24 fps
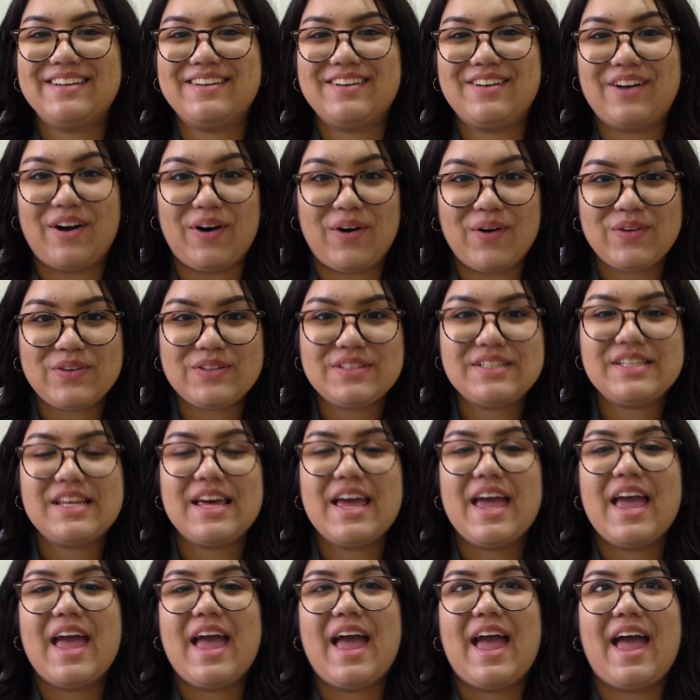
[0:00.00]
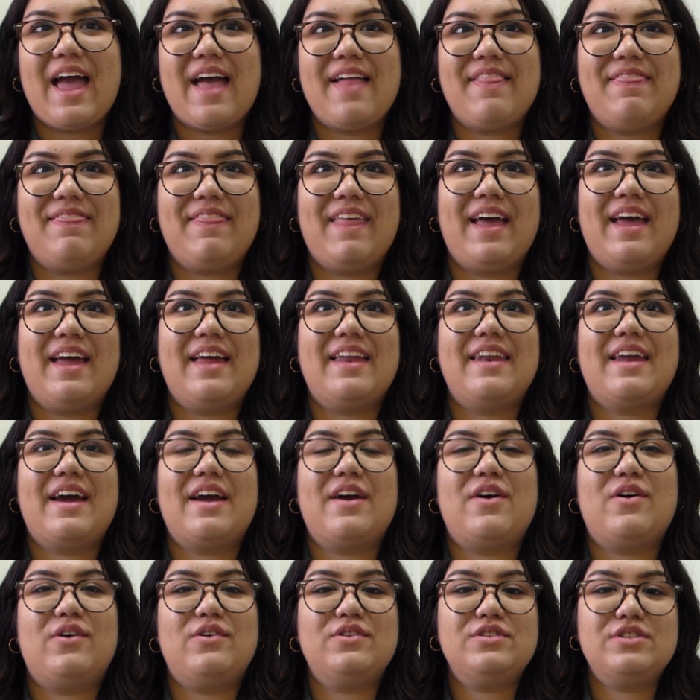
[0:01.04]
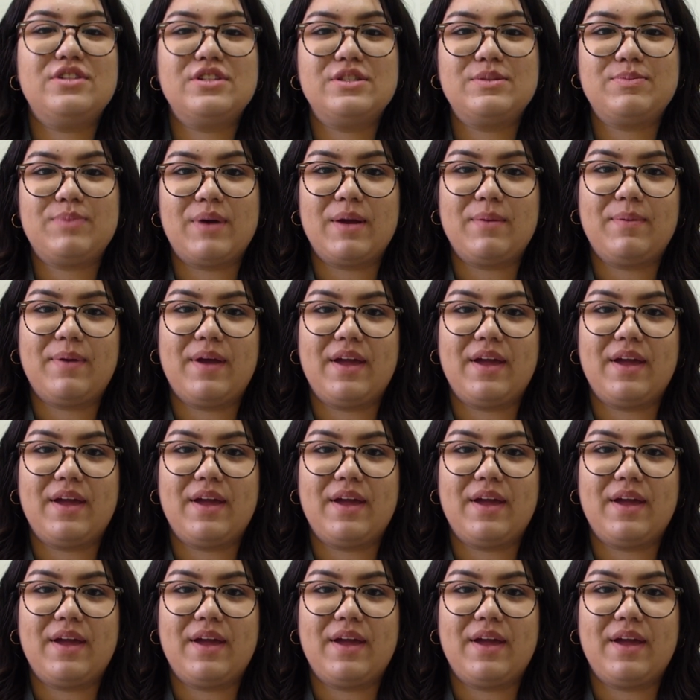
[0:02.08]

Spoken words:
gold, and then I also spray